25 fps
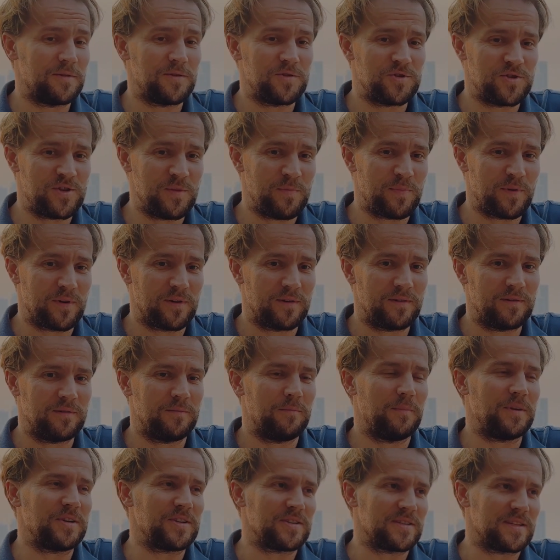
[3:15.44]
cheaper,
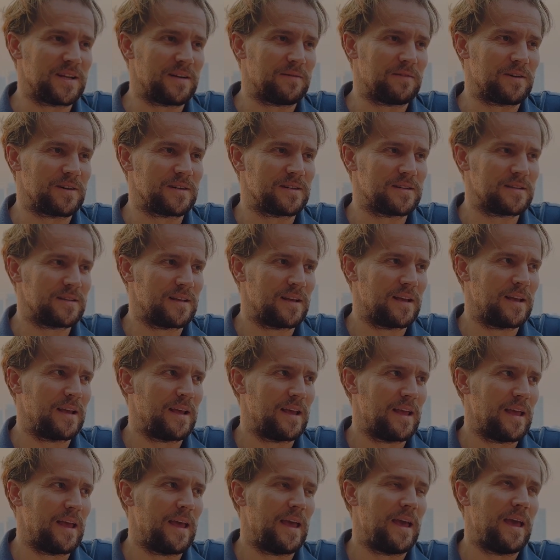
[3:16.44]
better servers,
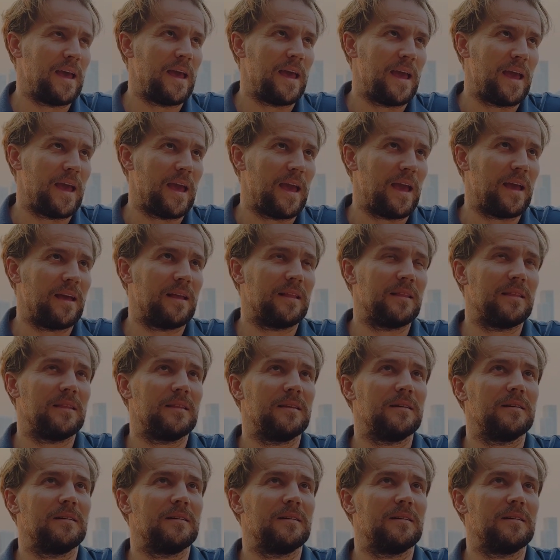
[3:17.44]
and